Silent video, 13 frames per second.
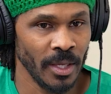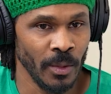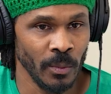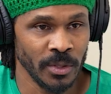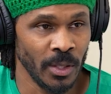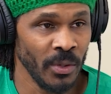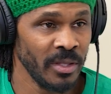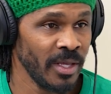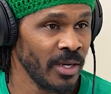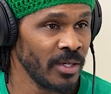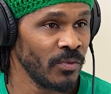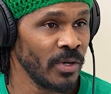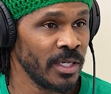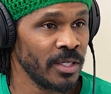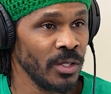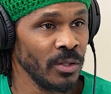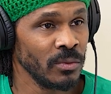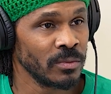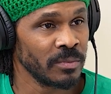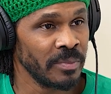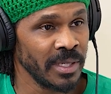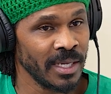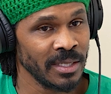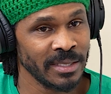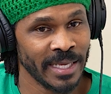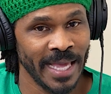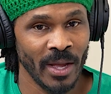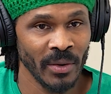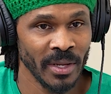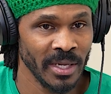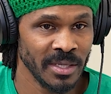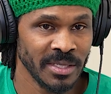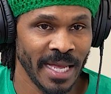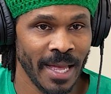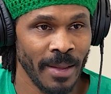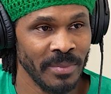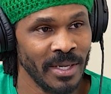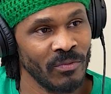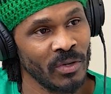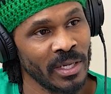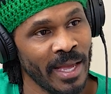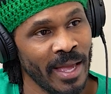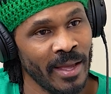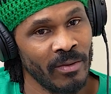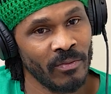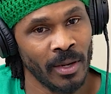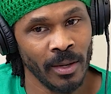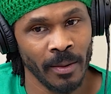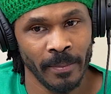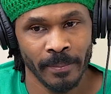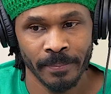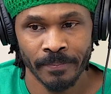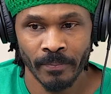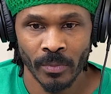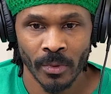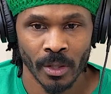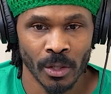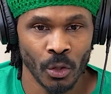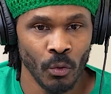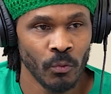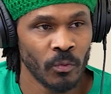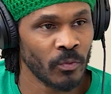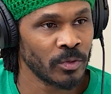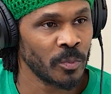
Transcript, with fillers: it was the only thing to really do because the county at the time didn't really have. Um, youth